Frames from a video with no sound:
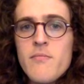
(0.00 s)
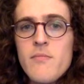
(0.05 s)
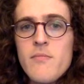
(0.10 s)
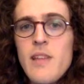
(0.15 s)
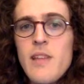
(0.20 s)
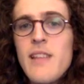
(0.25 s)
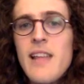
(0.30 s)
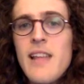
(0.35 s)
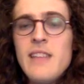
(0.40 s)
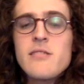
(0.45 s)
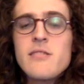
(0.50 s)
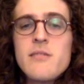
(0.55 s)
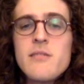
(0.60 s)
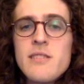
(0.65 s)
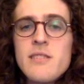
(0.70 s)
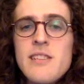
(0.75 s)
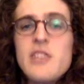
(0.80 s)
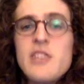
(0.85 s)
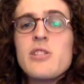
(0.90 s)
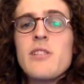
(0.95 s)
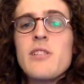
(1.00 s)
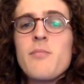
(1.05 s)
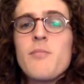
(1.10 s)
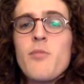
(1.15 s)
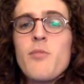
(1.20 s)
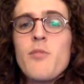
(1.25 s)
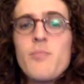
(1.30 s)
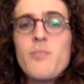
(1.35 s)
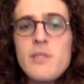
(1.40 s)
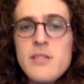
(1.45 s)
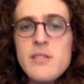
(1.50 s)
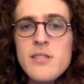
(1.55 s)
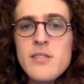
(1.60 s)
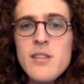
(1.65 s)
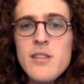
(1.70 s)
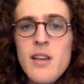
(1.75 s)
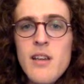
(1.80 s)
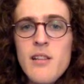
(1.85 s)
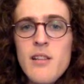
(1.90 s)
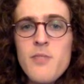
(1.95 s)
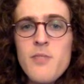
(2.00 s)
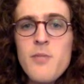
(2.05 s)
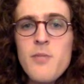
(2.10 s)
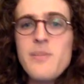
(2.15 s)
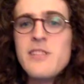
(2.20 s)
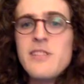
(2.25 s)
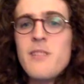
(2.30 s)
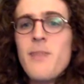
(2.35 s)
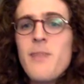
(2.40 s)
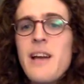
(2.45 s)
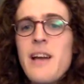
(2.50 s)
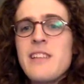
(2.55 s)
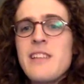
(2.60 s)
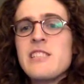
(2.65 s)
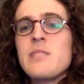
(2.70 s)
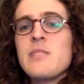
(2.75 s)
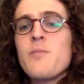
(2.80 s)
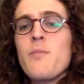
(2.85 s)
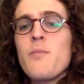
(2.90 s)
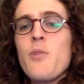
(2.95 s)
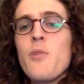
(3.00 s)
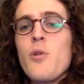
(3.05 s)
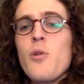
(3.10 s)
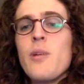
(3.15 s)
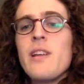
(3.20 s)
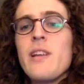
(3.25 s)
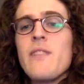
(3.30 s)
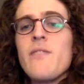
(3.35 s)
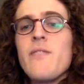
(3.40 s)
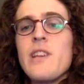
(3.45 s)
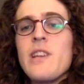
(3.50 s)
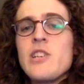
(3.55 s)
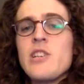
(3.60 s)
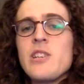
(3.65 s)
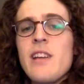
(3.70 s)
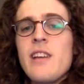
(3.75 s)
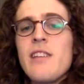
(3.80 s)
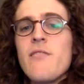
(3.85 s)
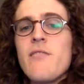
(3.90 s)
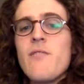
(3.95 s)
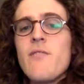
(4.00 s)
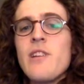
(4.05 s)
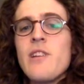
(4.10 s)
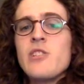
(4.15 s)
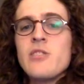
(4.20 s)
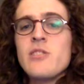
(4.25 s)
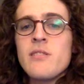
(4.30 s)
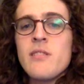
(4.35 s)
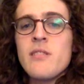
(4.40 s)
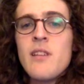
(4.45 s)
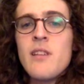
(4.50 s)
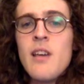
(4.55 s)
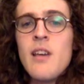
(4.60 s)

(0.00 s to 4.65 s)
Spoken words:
And that's essentially the purpose. The purpose of the patent is to promote innovation and invention